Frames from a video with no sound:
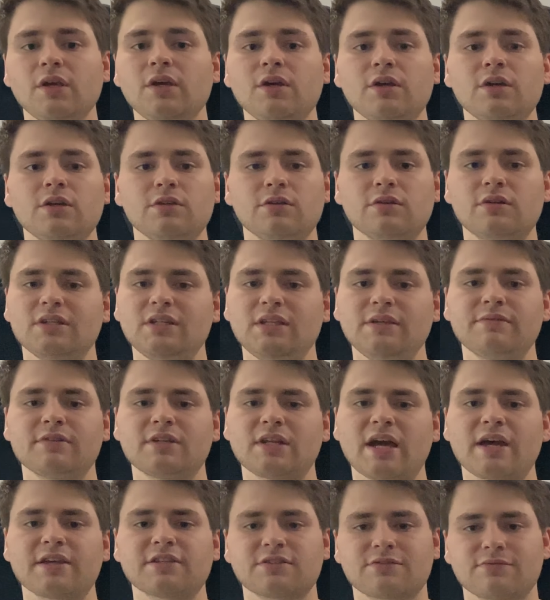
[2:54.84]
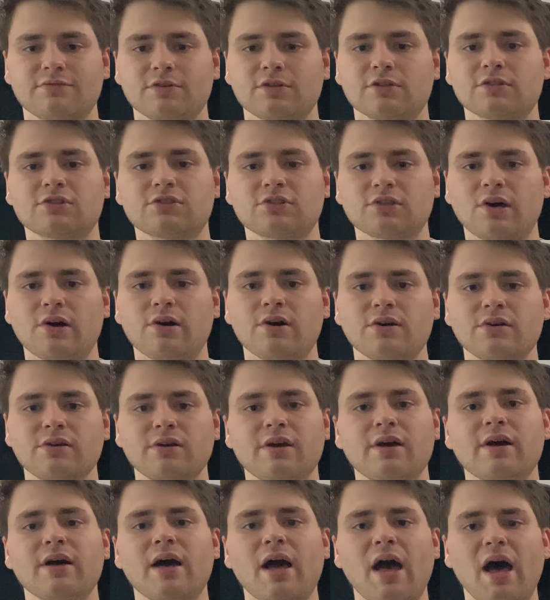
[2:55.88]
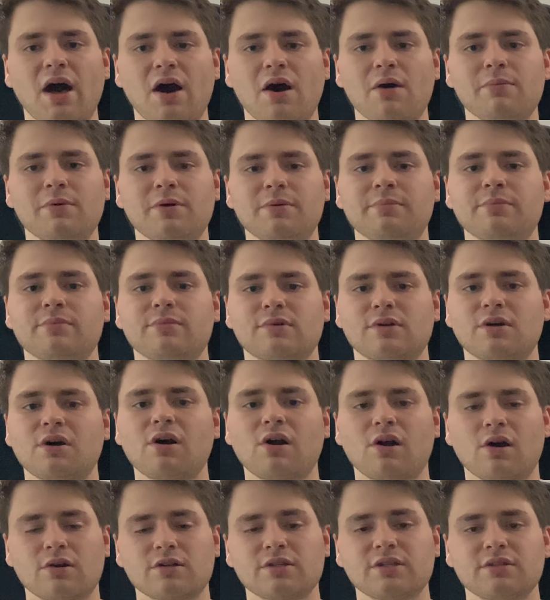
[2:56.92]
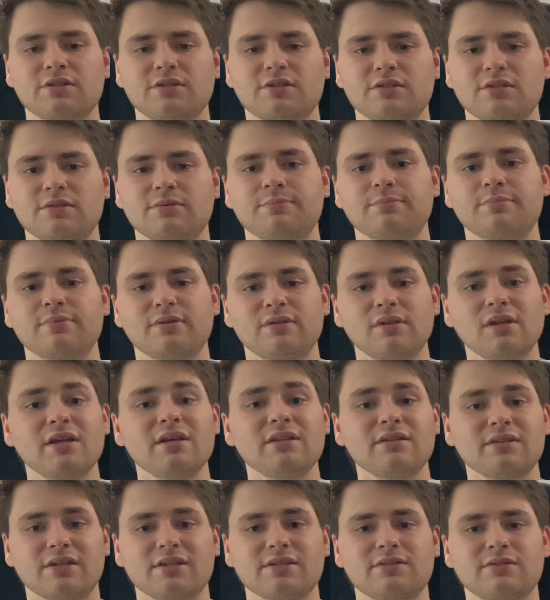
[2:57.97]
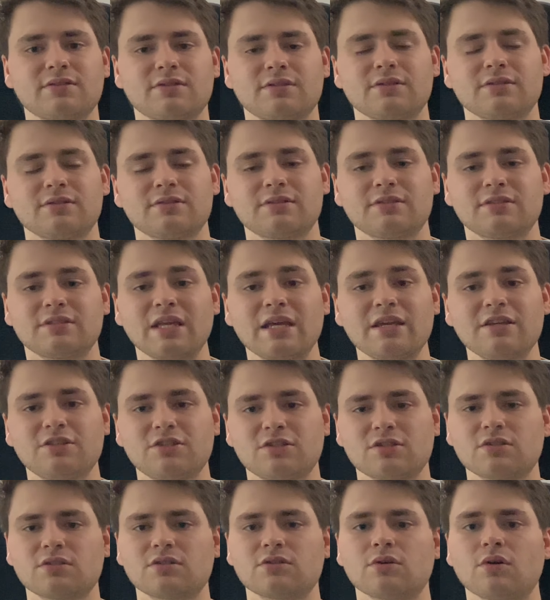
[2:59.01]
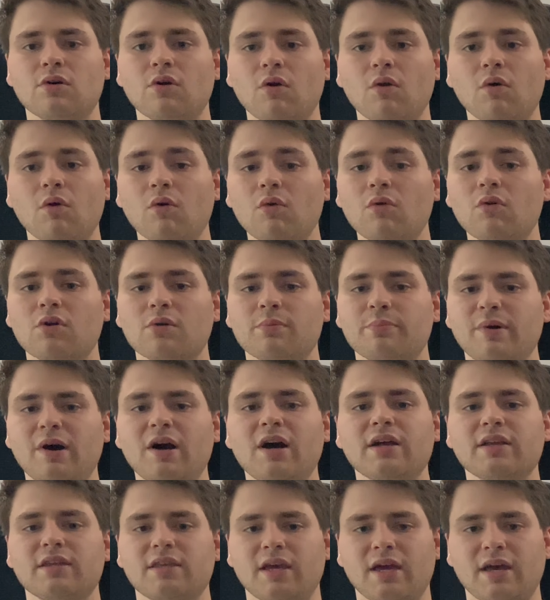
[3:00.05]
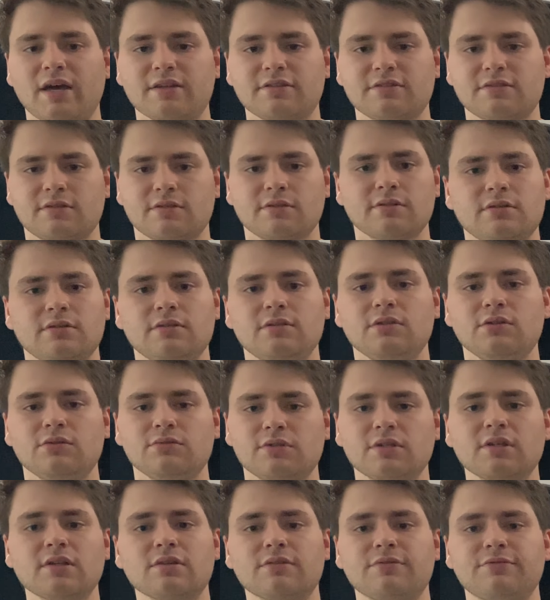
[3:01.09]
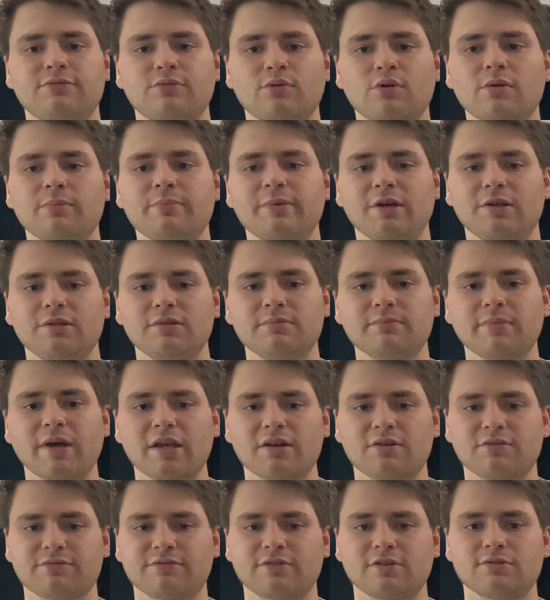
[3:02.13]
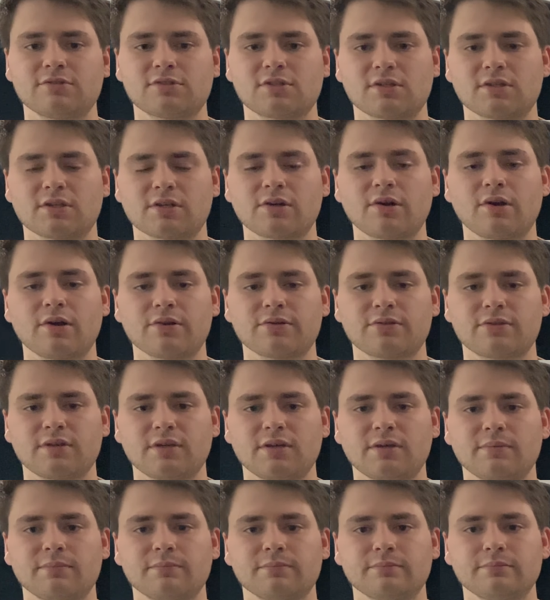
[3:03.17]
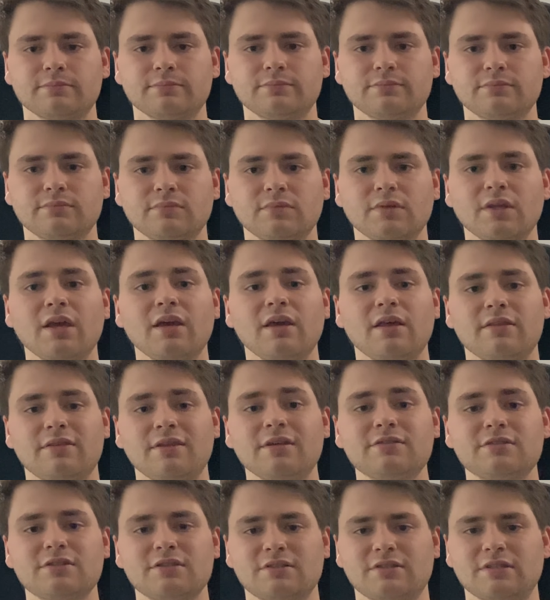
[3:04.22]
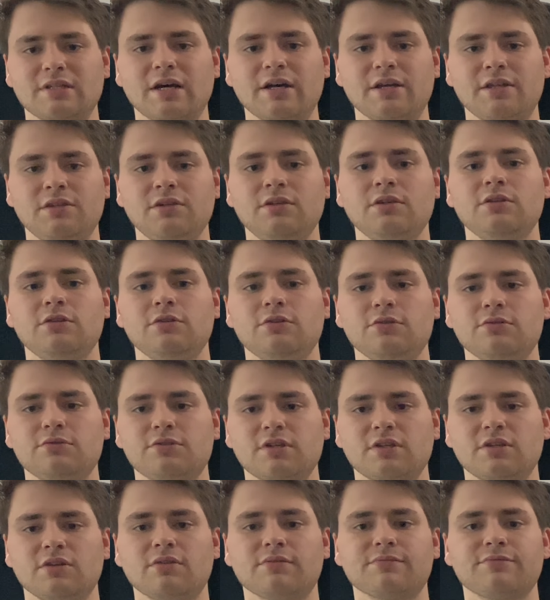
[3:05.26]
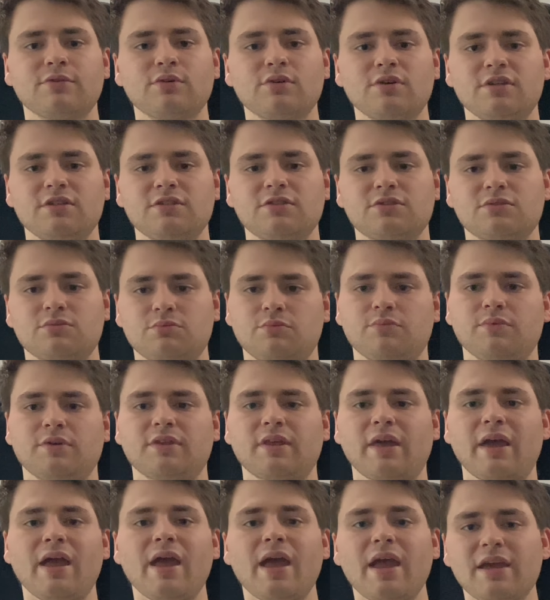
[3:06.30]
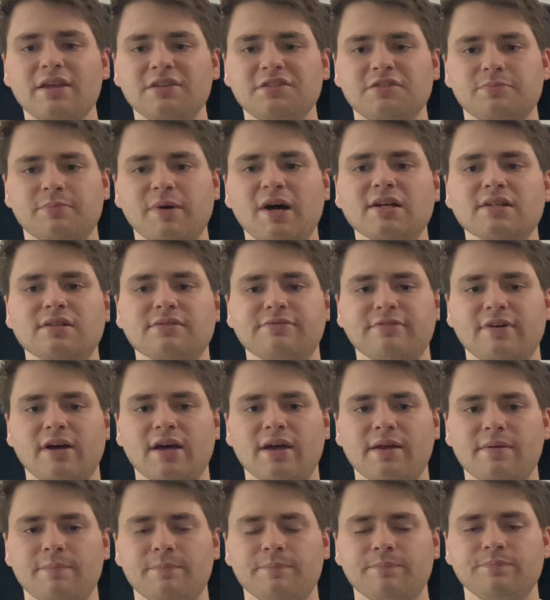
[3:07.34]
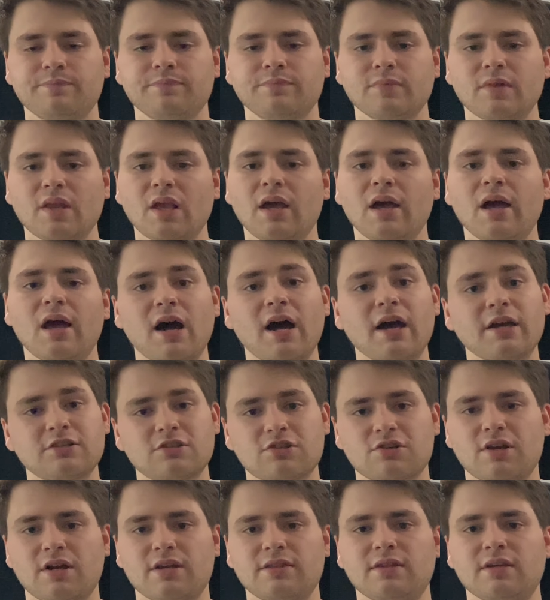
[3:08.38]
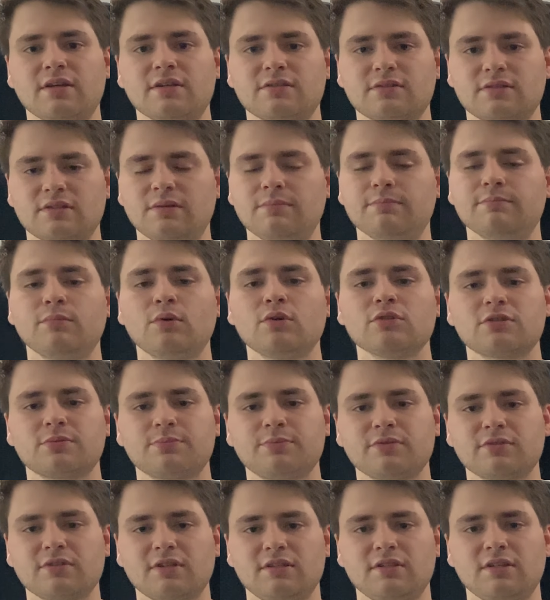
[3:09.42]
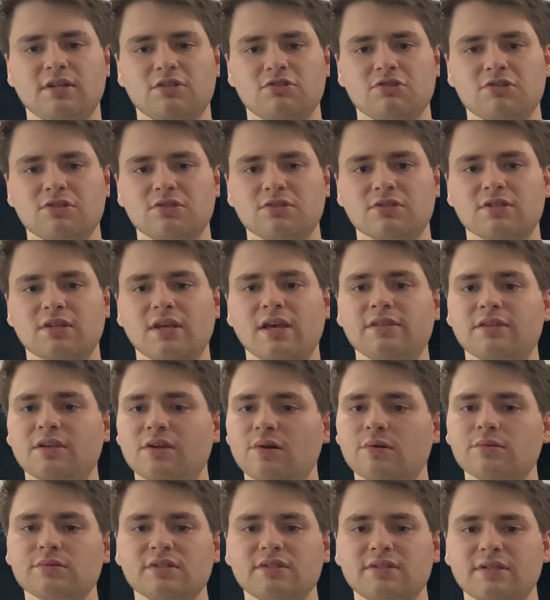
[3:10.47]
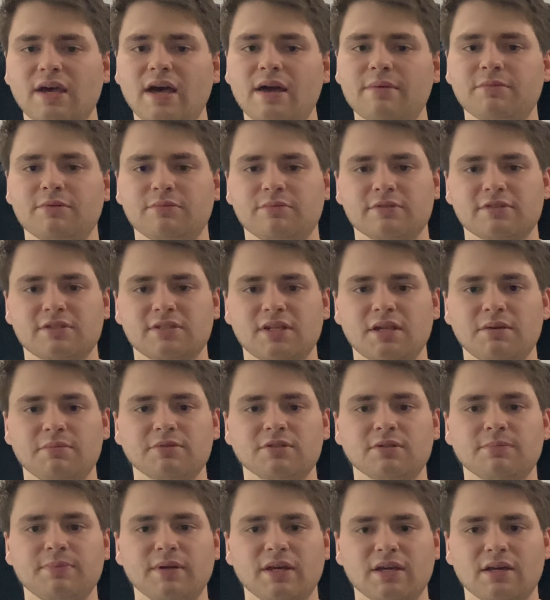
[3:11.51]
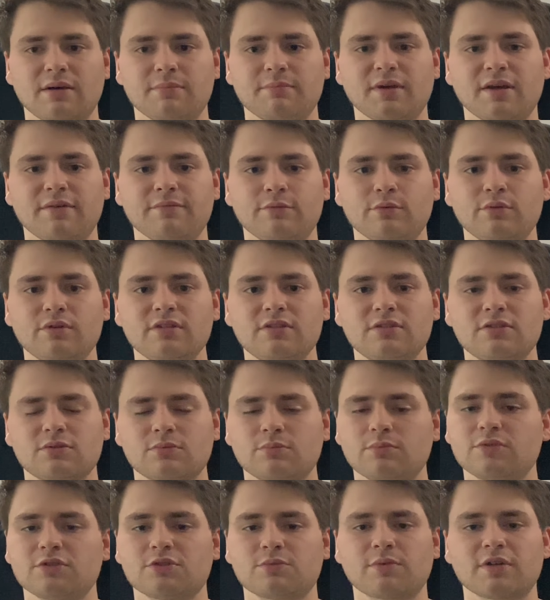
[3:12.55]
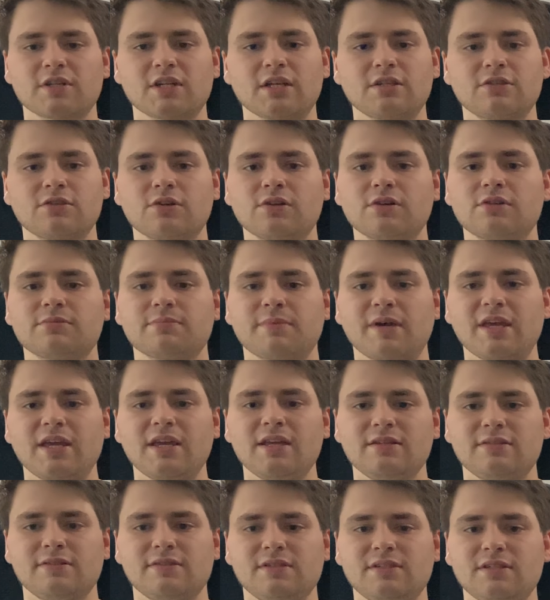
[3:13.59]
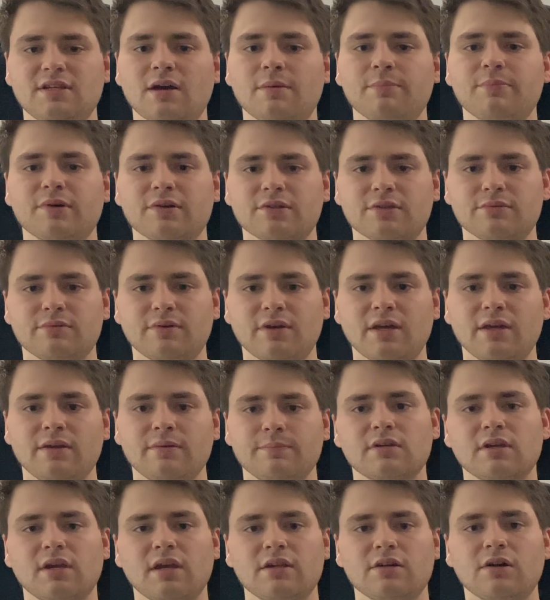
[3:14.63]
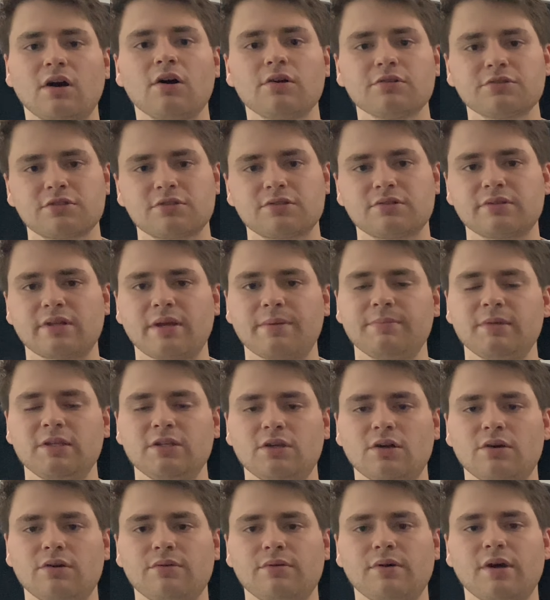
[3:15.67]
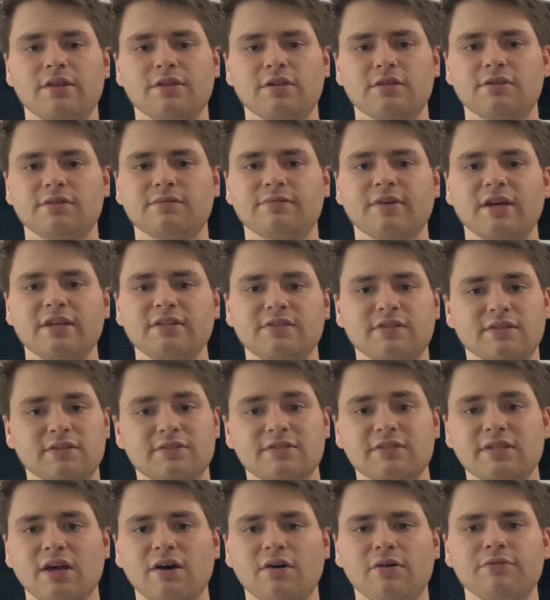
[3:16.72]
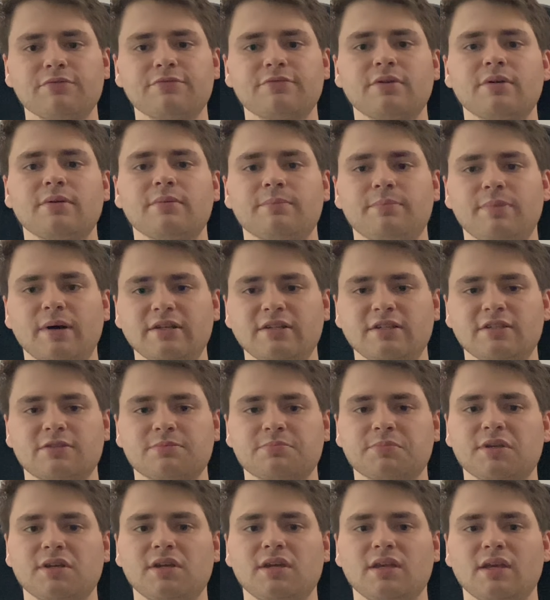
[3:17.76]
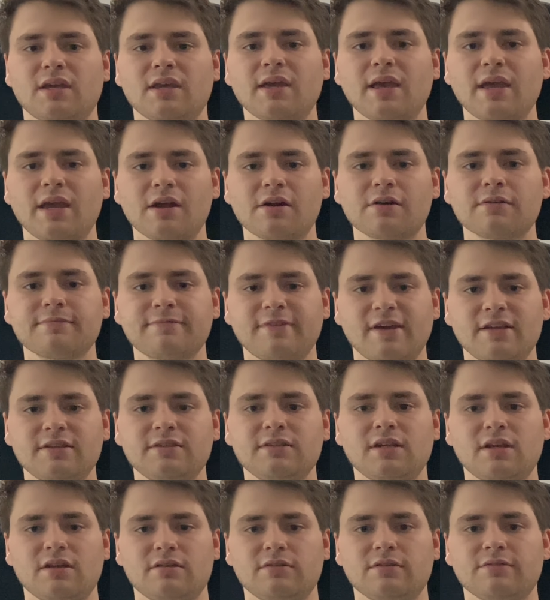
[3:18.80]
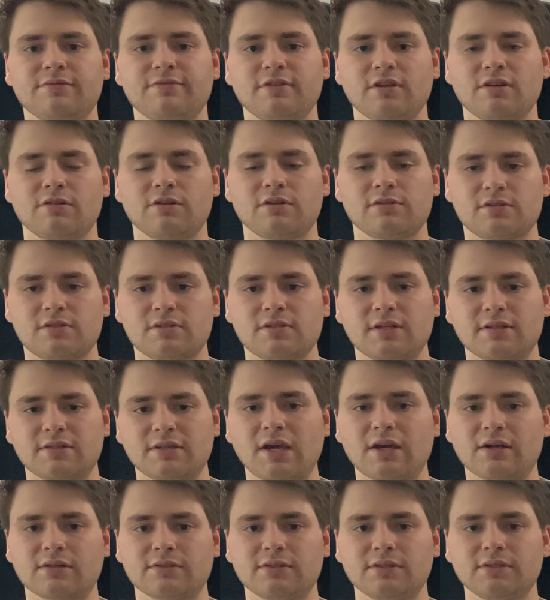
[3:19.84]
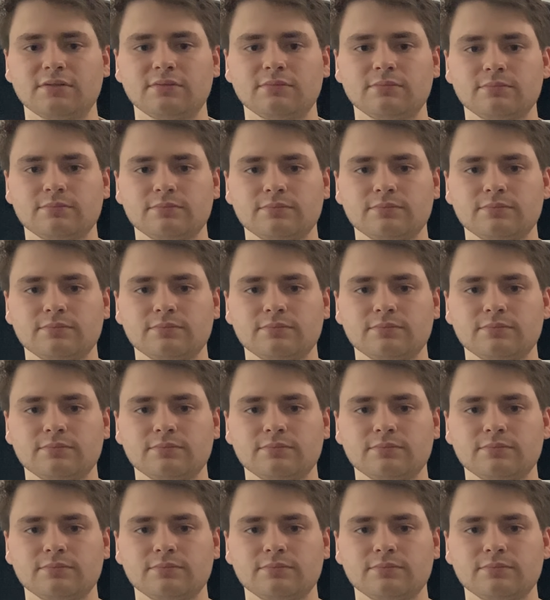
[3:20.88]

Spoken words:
You can even ask for a song, album, artist, playlist, station, or podcast using the 4 built-in microphones on the car thing. This is done using your voice with a "Hey Spotify." I tried this in multiple conditions, and the only time it wasn't able to pick up my voice was when I turned my AC up all the way. It also let me know on the device itself by displaying air vent interference detected.